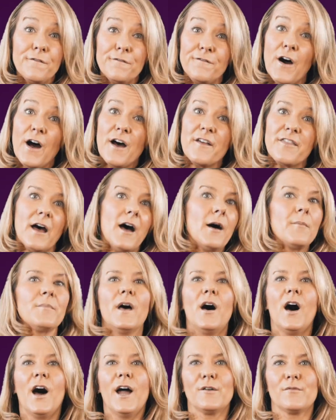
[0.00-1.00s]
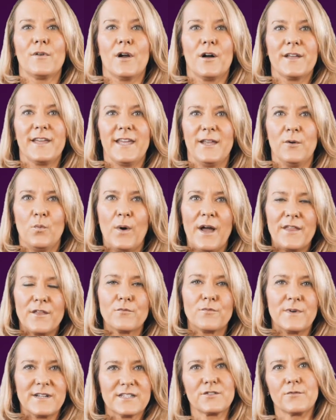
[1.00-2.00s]
further up the hierarchy where
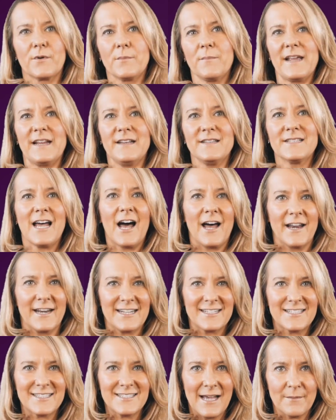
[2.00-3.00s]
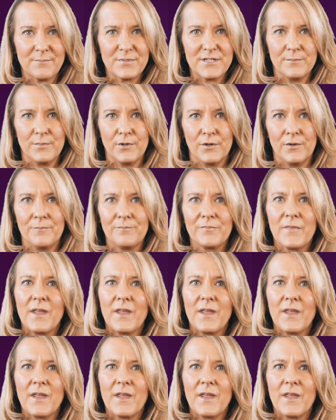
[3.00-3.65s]
the risk remains unacceptable.